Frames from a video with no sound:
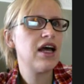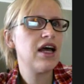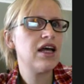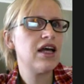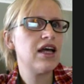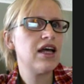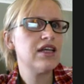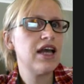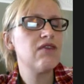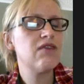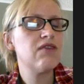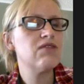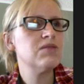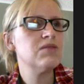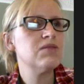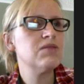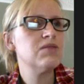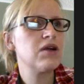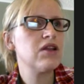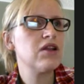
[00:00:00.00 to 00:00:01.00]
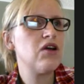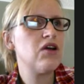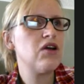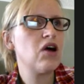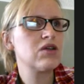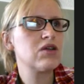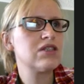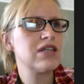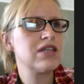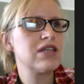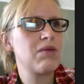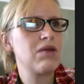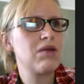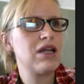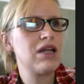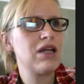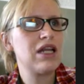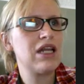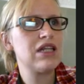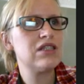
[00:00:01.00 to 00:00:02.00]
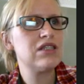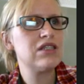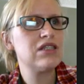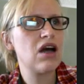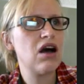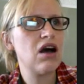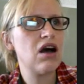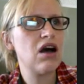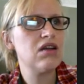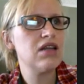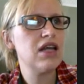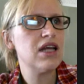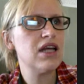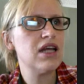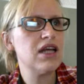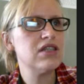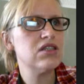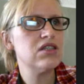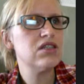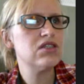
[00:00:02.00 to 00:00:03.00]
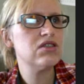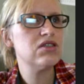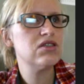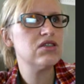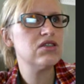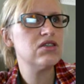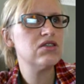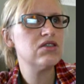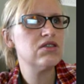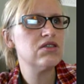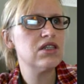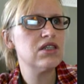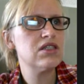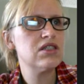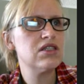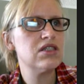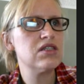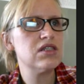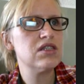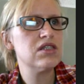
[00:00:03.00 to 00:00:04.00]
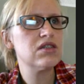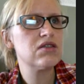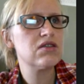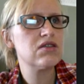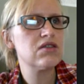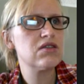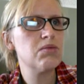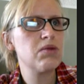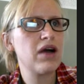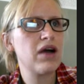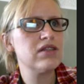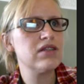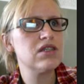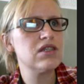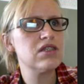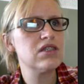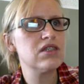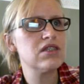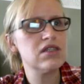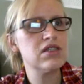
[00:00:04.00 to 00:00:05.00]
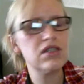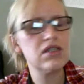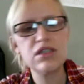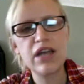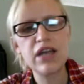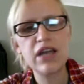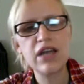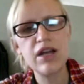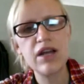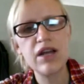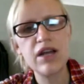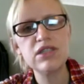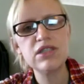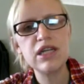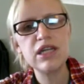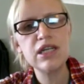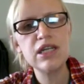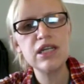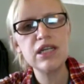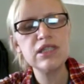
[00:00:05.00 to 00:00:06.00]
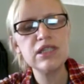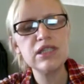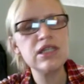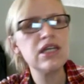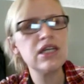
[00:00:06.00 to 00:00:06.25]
Yeah, it was part of the homework assignment, and it's called Lesson 2, The Statistical Process and Design of Studies.